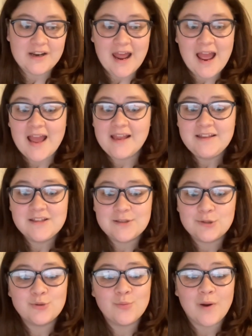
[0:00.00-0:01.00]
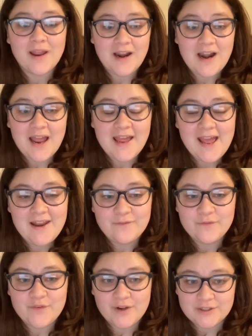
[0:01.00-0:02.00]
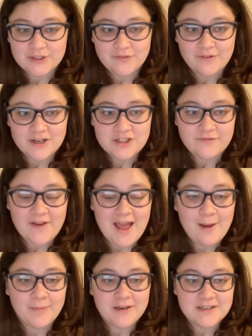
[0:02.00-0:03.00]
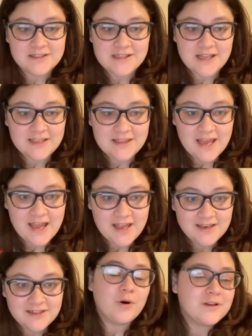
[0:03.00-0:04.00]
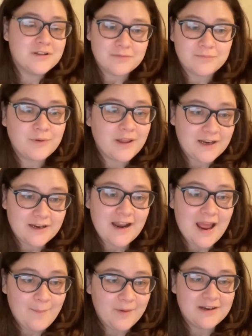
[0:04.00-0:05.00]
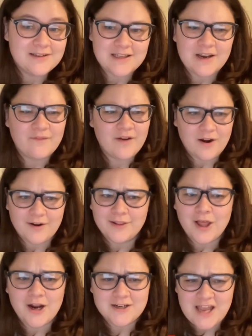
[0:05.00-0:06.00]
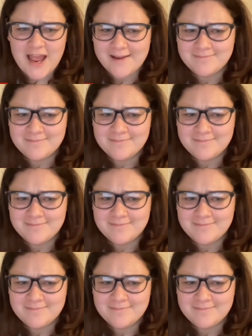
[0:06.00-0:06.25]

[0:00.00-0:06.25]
and i swear i hadn't felt a rush of happiness like that sports related happiness in a very long time